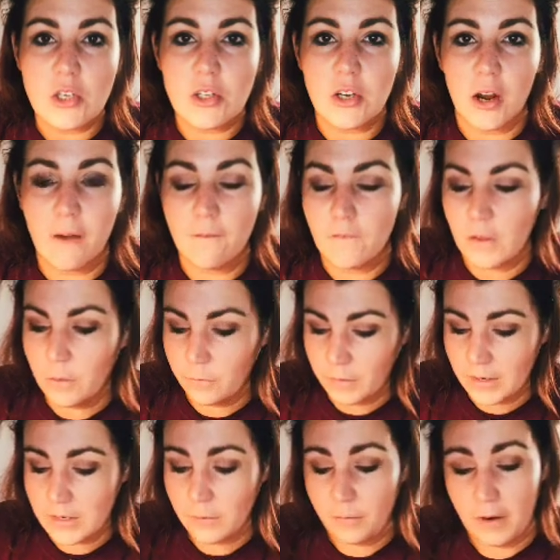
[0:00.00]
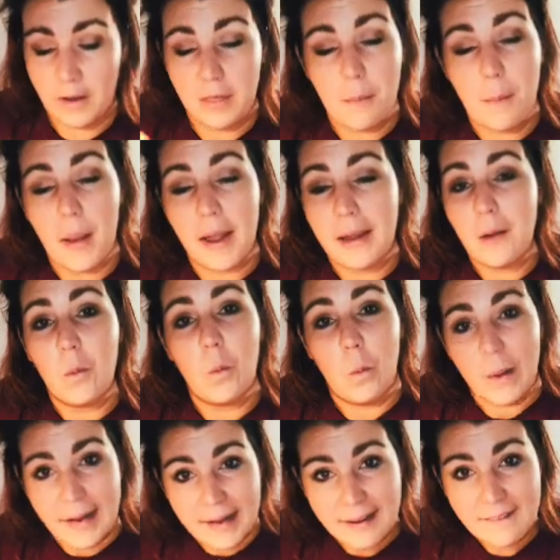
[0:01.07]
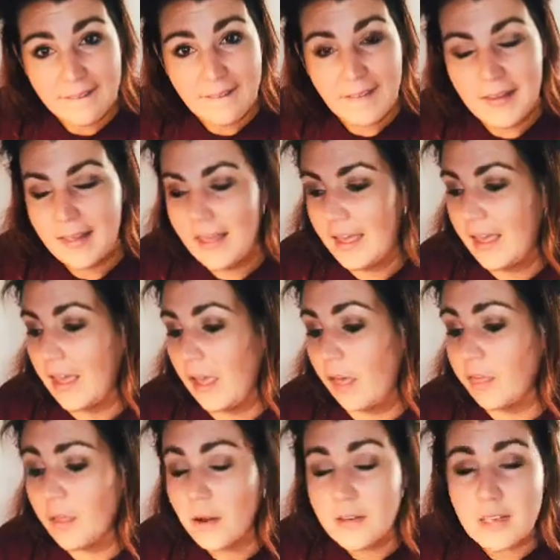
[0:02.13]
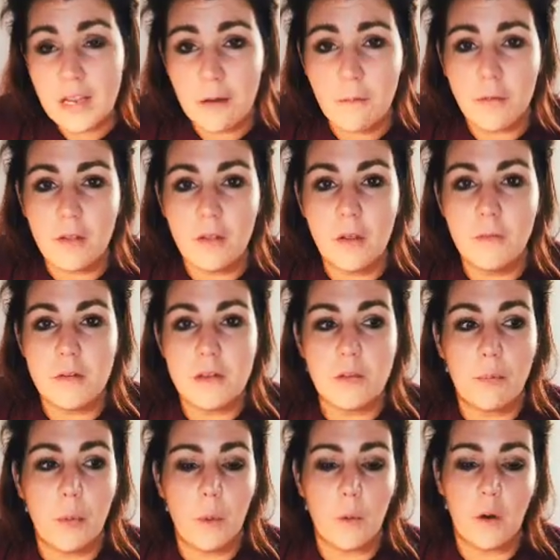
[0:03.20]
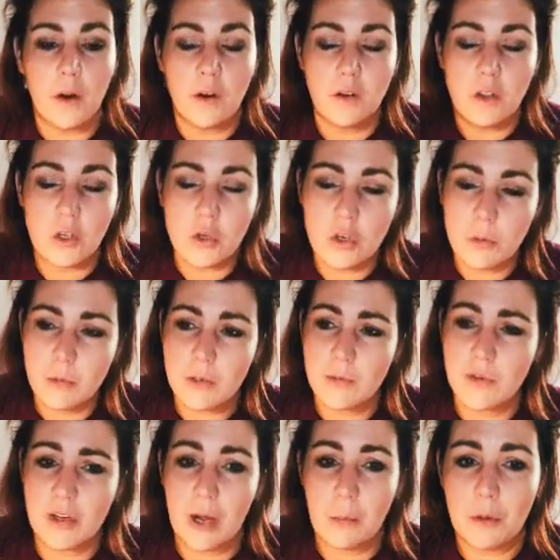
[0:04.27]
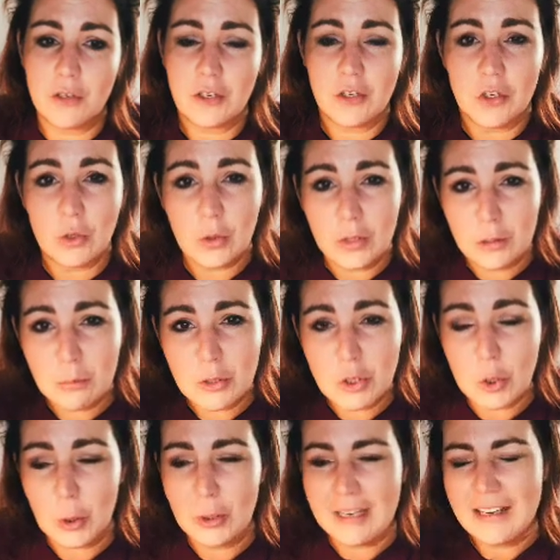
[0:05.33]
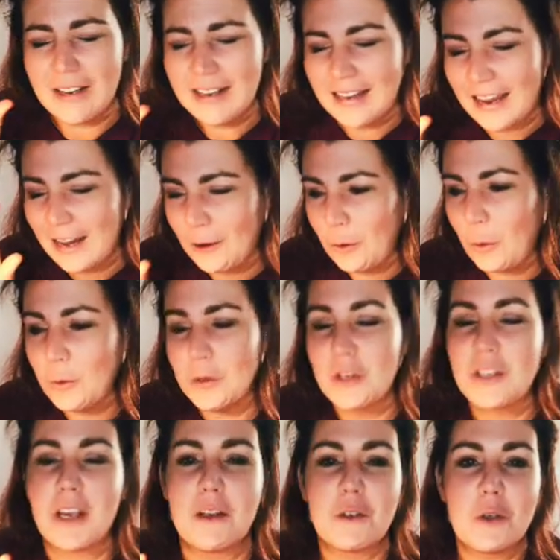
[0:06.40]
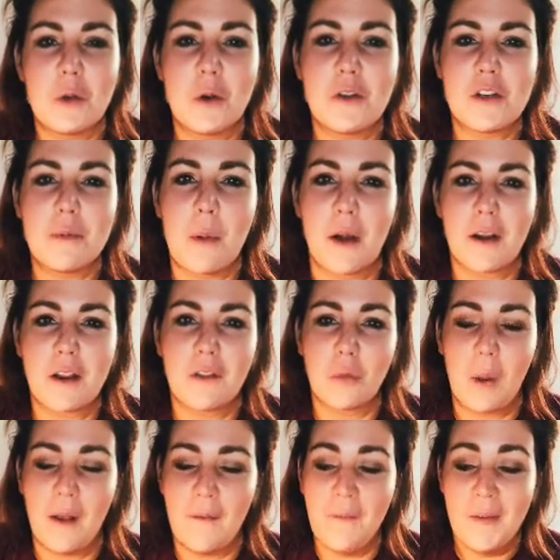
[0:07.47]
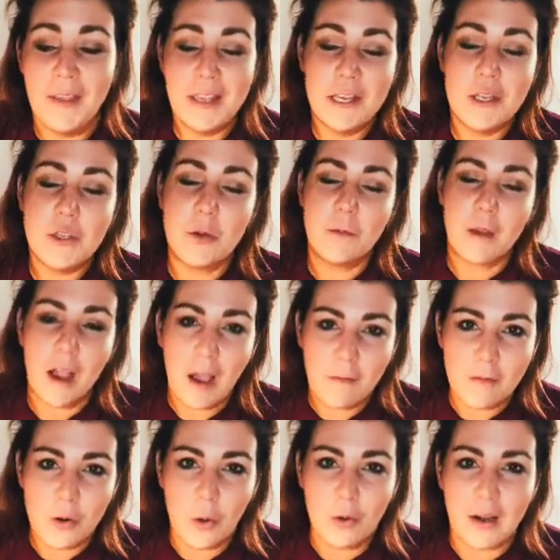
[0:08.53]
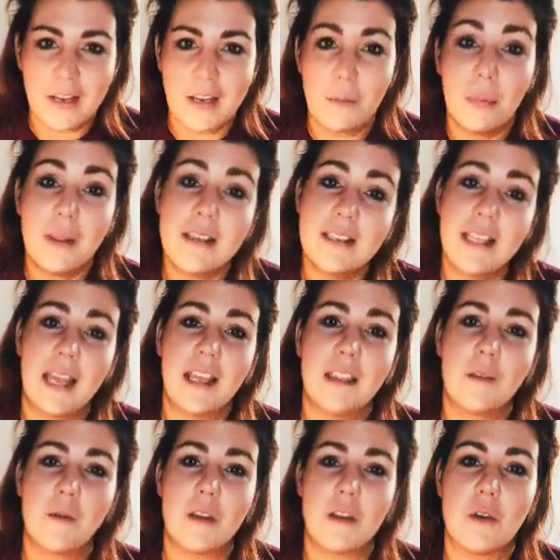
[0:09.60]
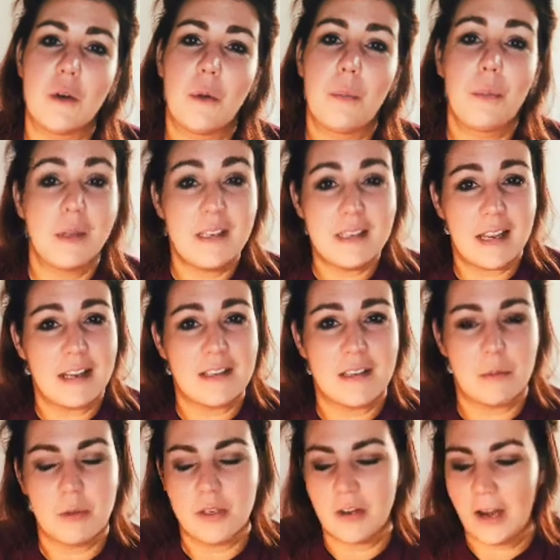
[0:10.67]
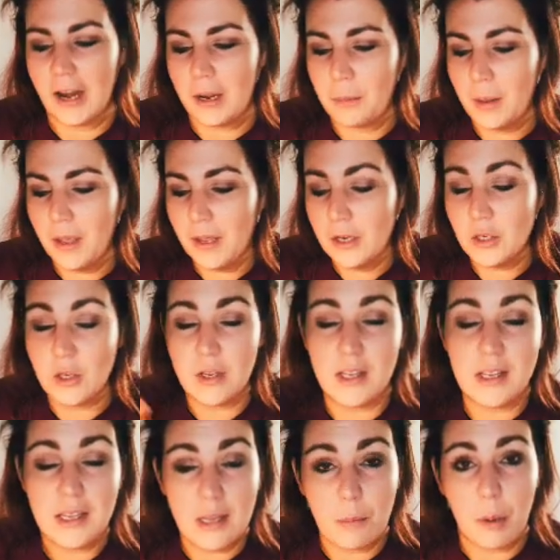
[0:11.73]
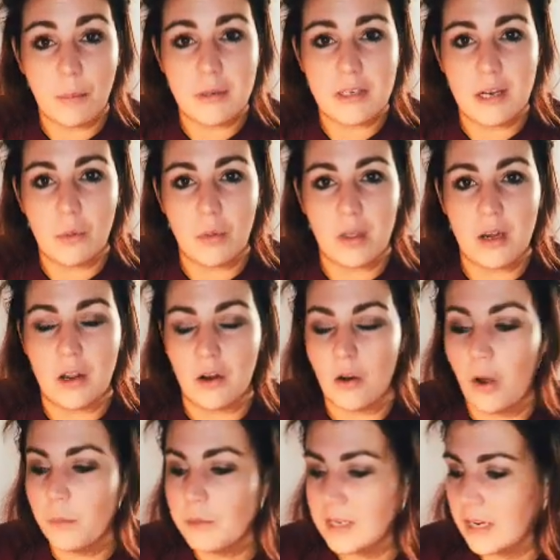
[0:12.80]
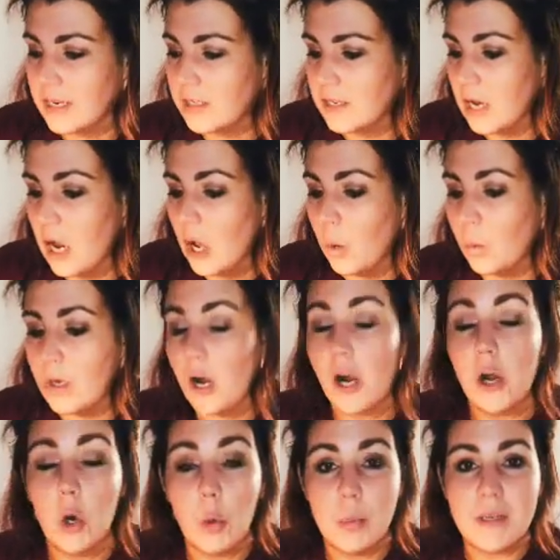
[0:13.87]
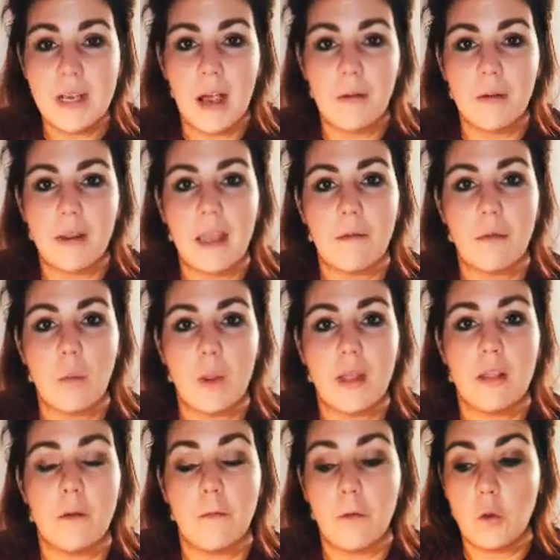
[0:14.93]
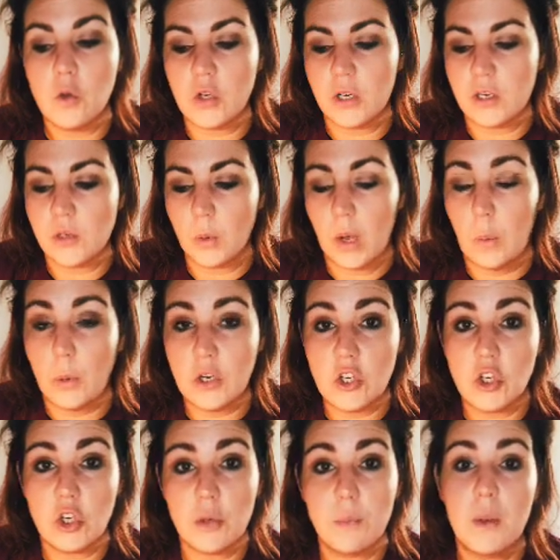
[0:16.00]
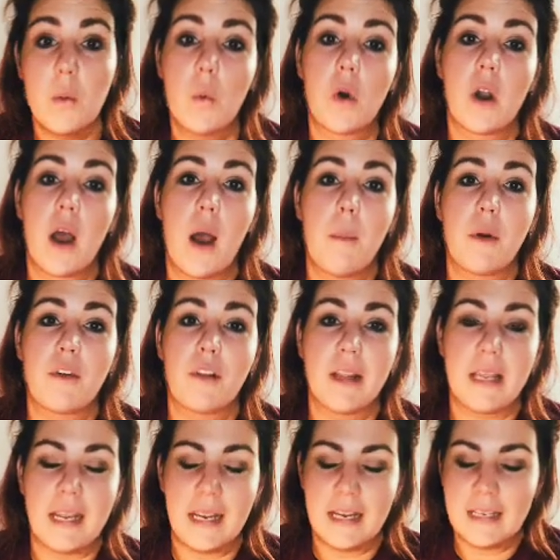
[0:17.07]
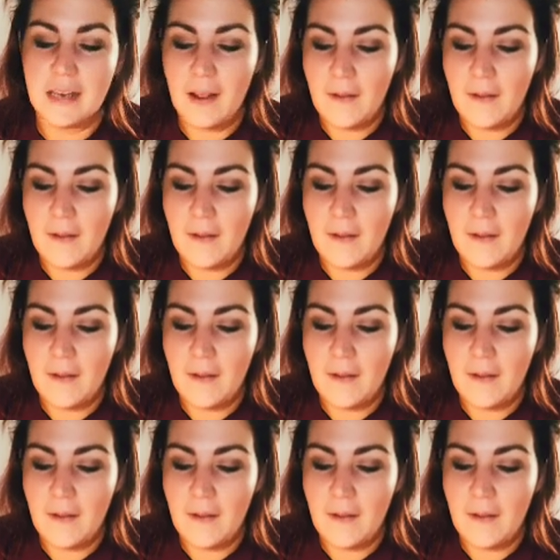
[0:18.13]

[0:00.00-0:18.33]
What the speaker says: or that, feel free to fire them my way. Thanks again for the love and support. Our YouTube subscribers are slowly but surely getting closer to that 200 mark as well, so if you haven't already, please like the video, please hit subscribe so you can keep up to date with any of our updates. We are hoping to have a giveaway in the future as well, which should be Warhammer related,